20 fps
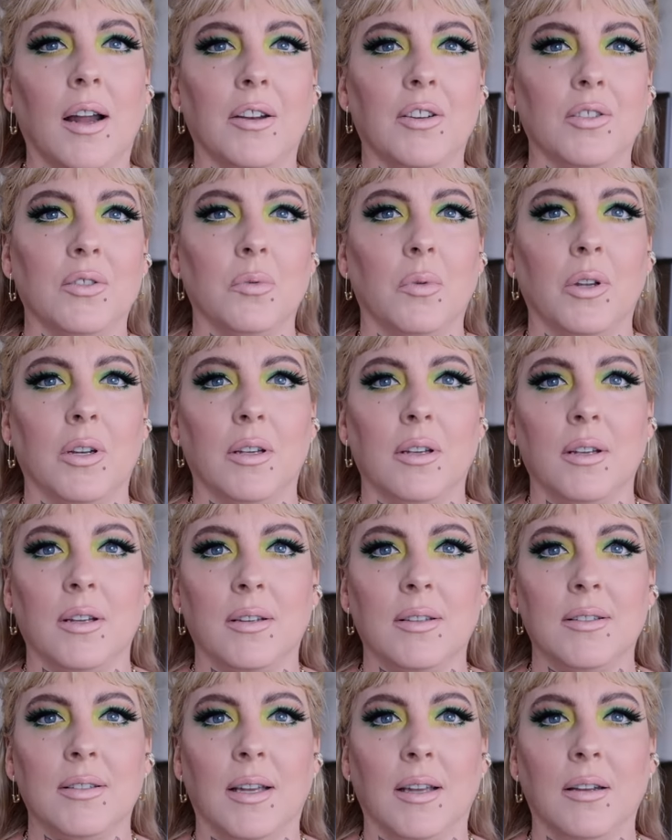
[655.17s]
I just want to
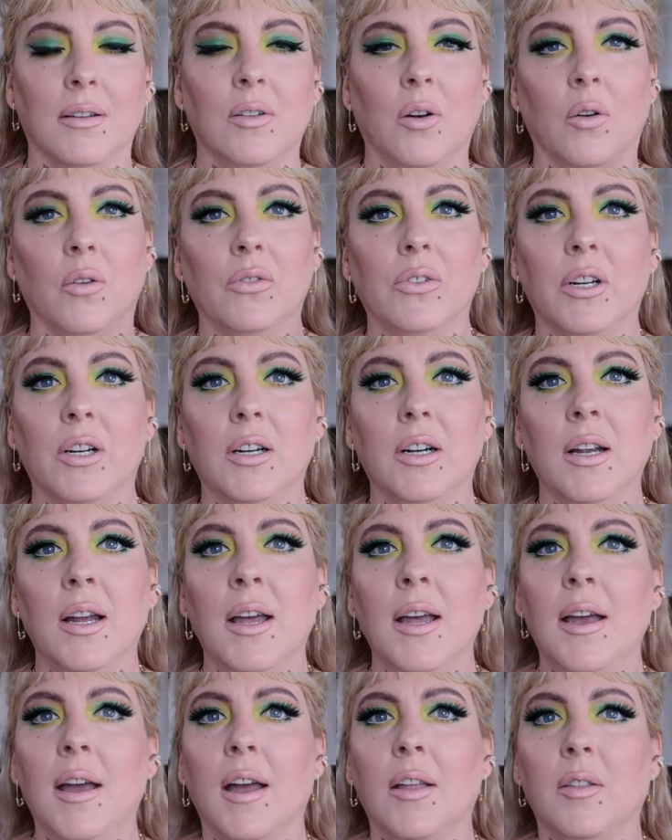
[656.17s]
extend over
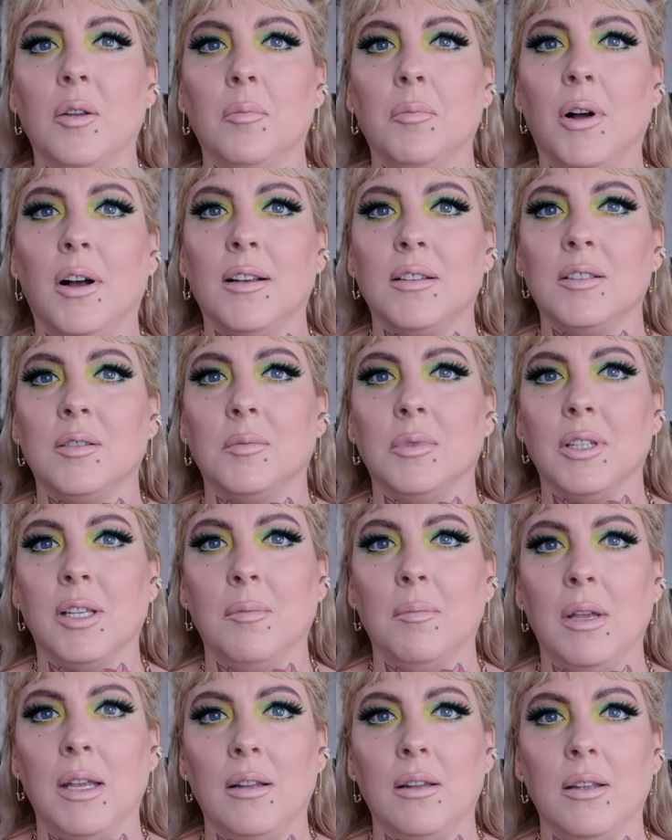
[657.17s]
and then possibly
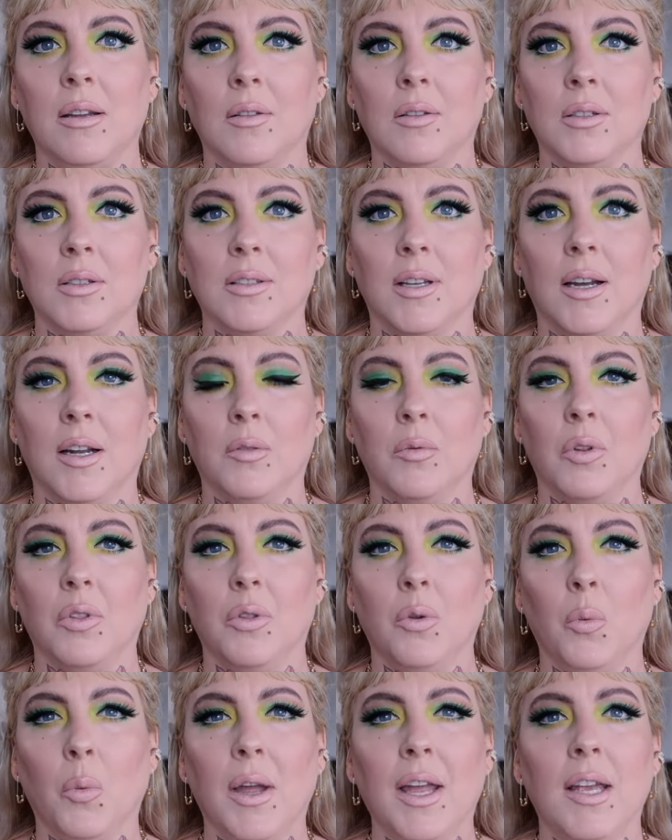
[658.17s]
meet the other side
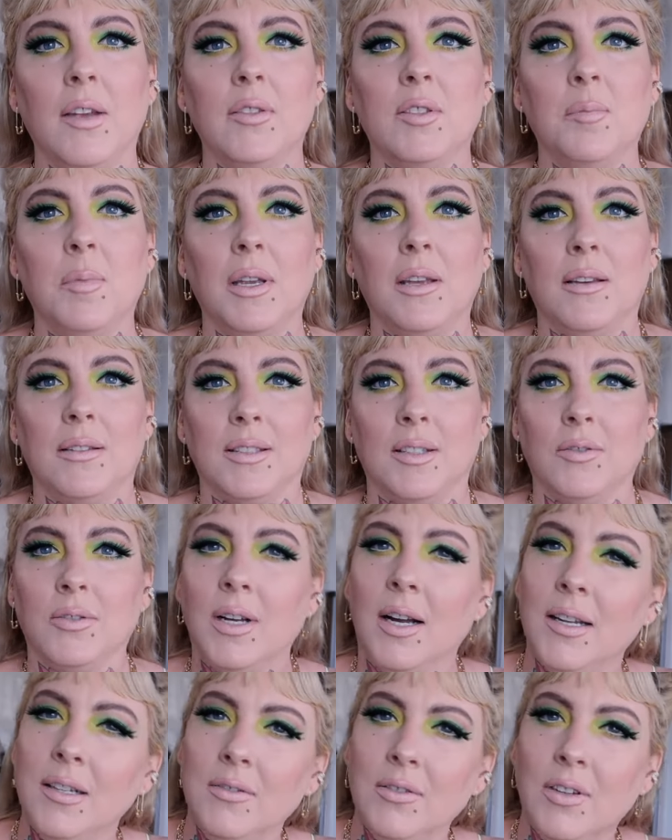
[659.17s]
with the waves because I've
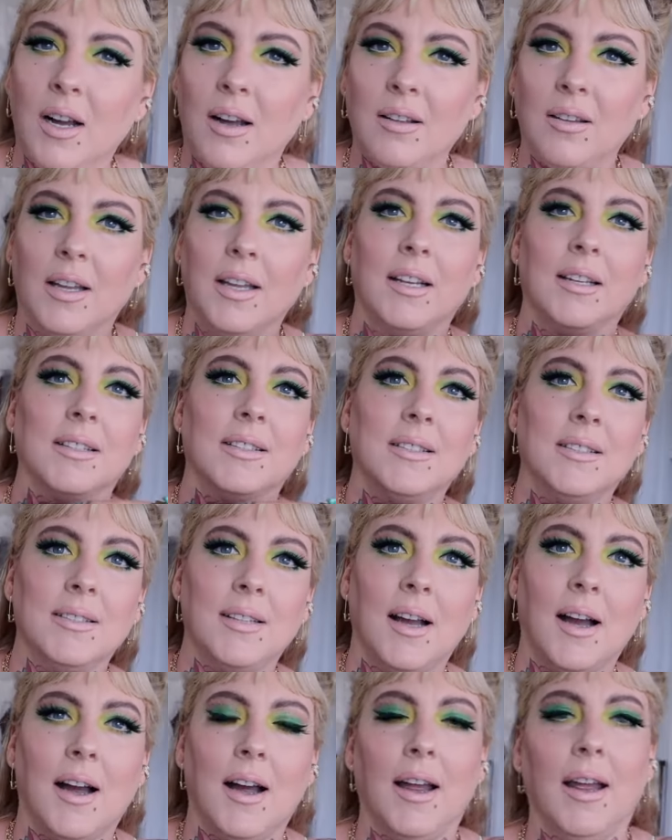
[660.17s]
kind of got like a
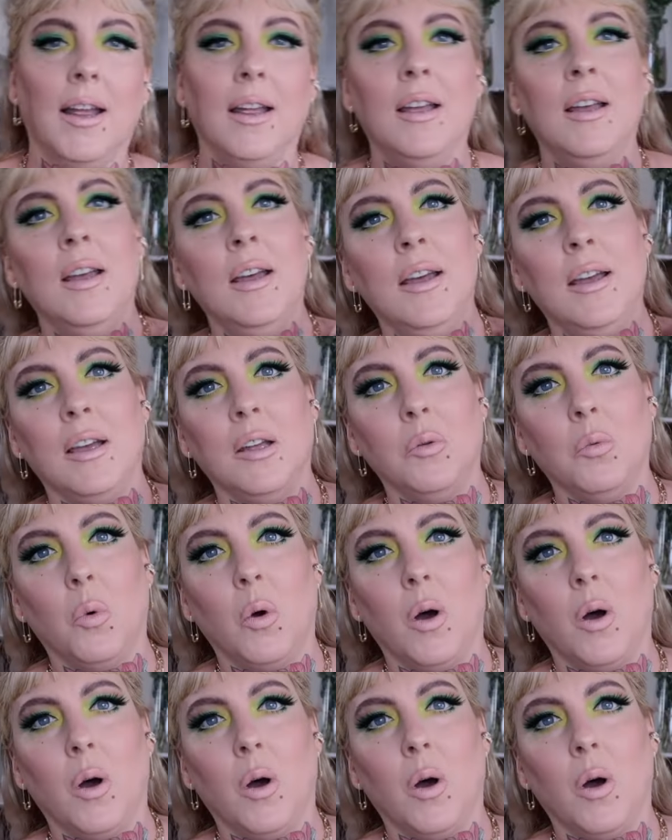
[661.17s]
sky and